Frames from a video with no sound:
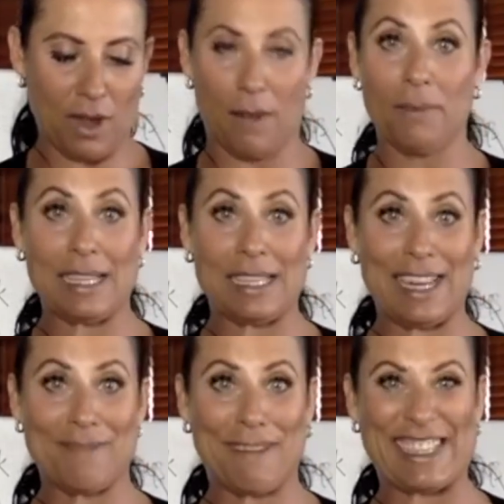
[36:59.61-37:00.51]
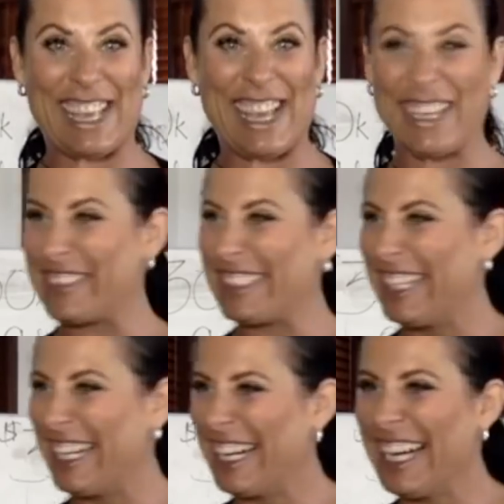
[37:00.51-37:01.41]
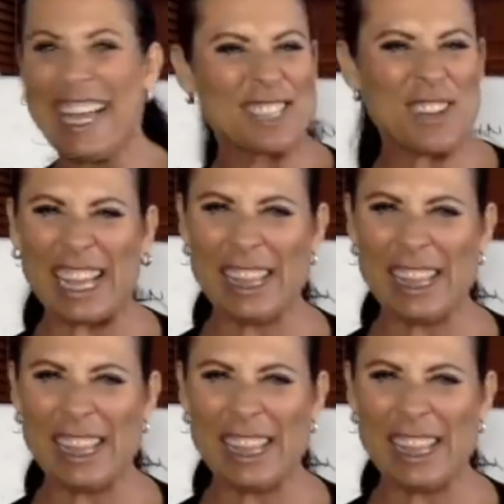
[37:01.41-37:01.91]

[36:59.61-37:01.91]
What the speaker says: I'm listening to myself. So I